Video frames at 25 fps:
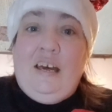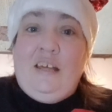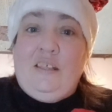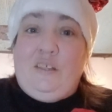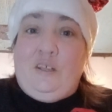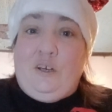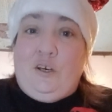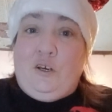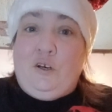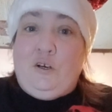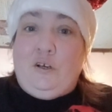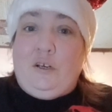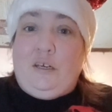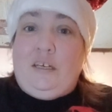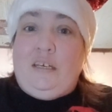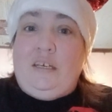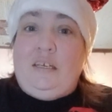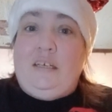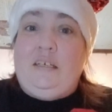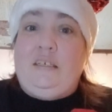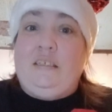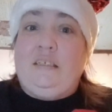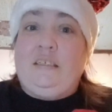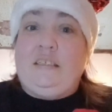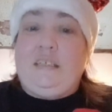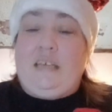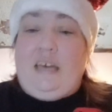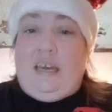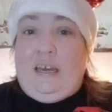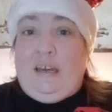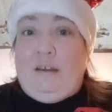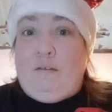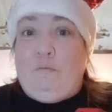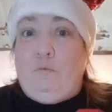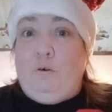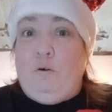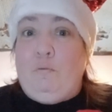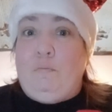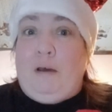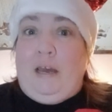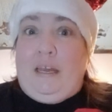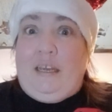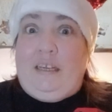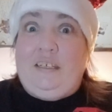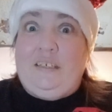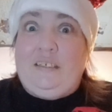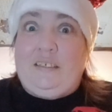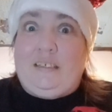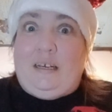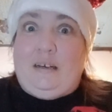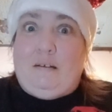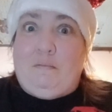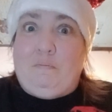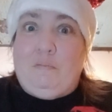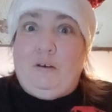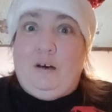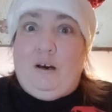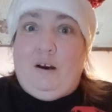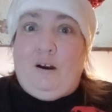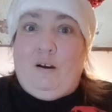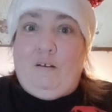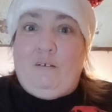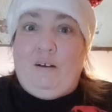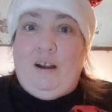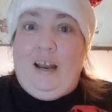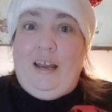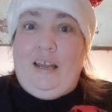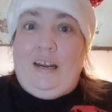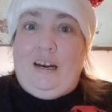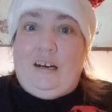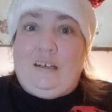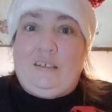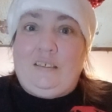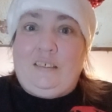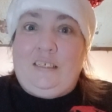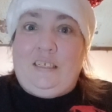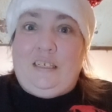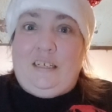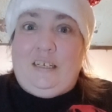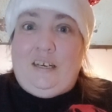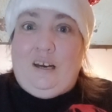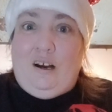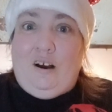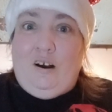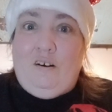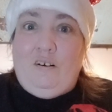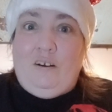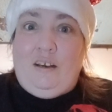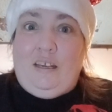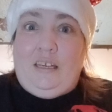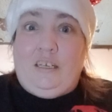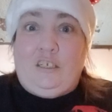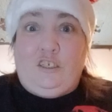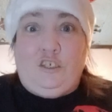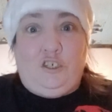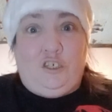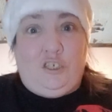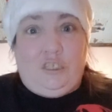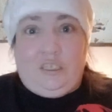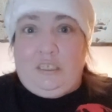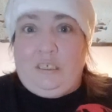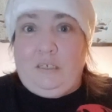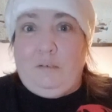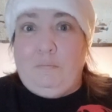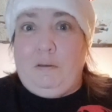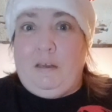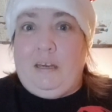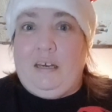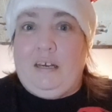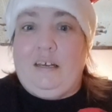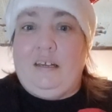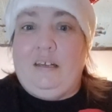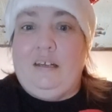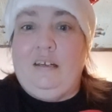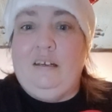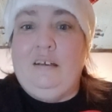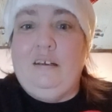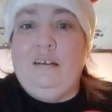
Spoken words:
the cookies, and we'll bake some. All right, I'll see y'all in just a bit.